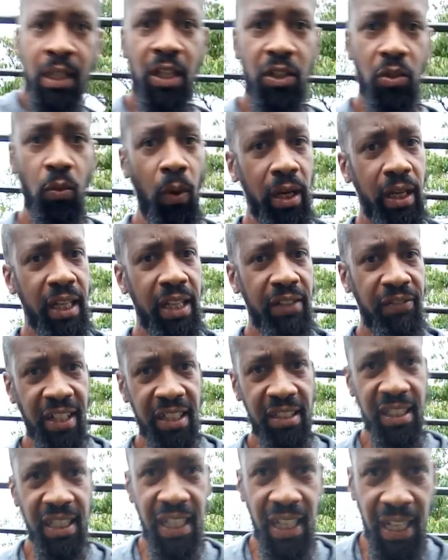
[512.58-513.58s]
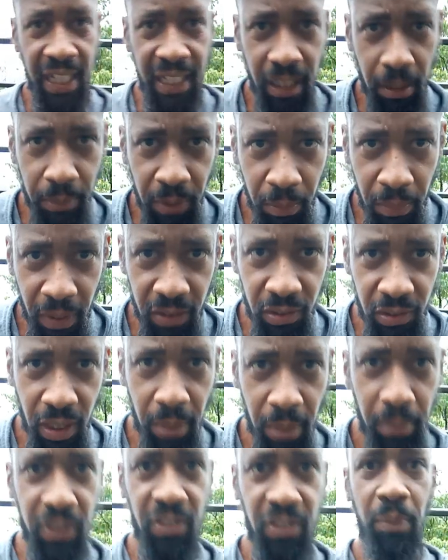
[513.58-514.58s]
Now you want to eventually clean up your muscle
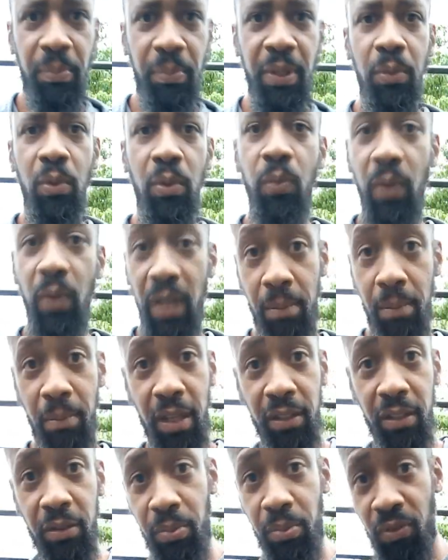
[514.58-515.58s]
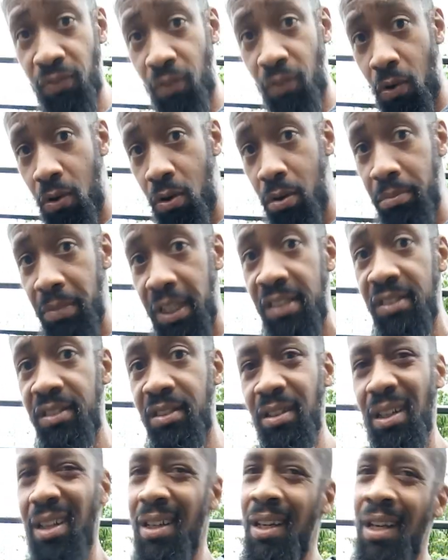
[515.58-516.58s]
up, but some people, what I'm about to perform
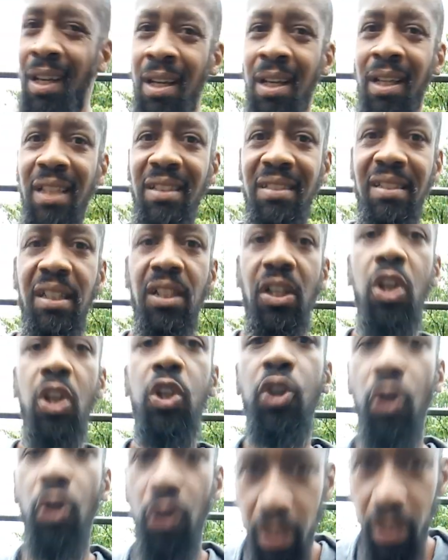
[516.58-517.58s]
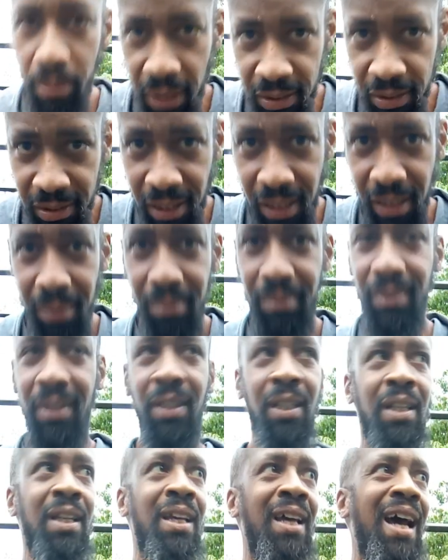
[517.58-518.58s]
is considered a dirty muscle up.
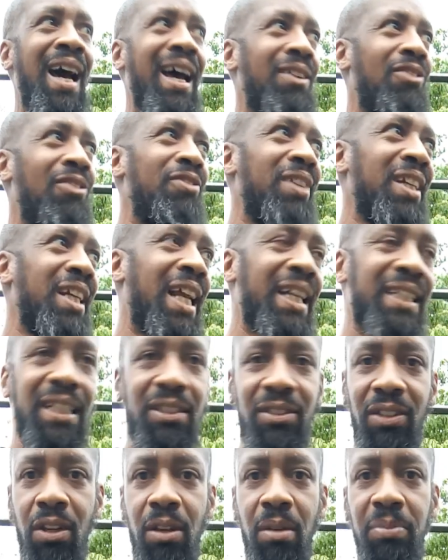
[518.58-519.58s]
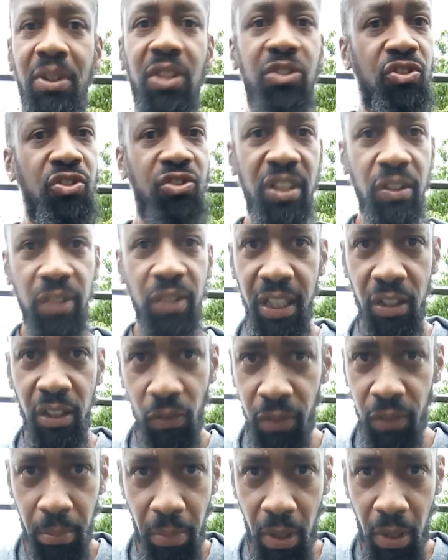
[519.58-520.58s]
I don't really like that term because you're still getting
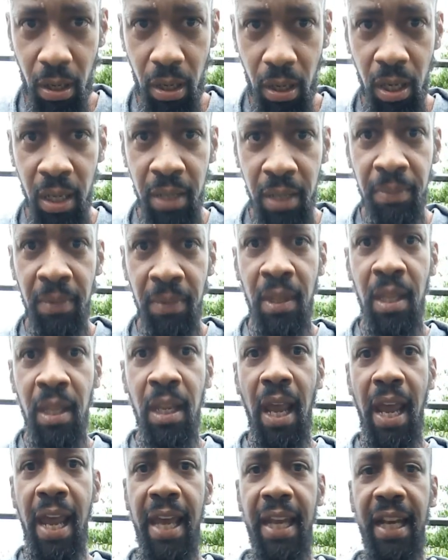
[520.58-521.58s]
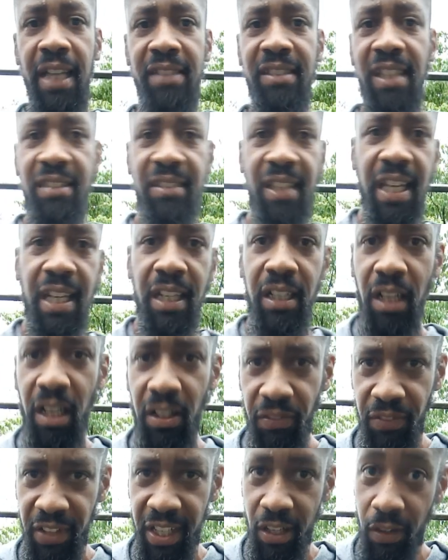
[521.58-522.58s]
over the bar. And as I stated in the
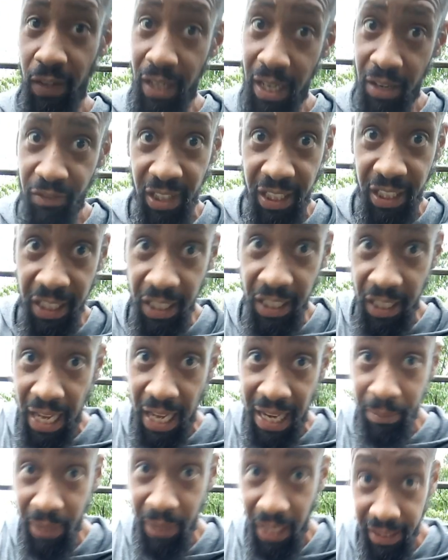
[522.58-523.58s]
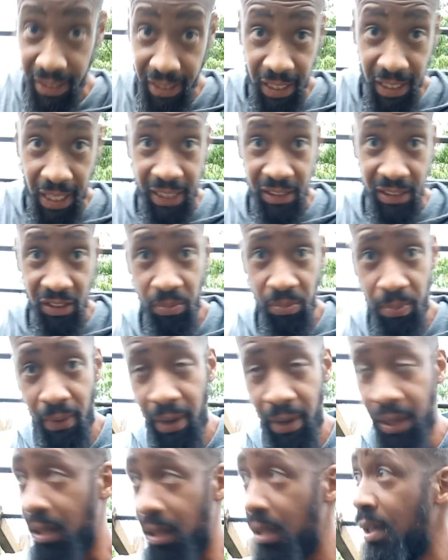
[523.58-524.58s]
other video, that I really didn't like, but I did like this
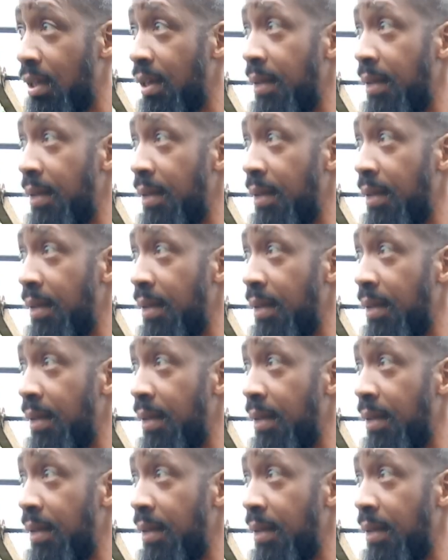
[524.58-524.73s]
point,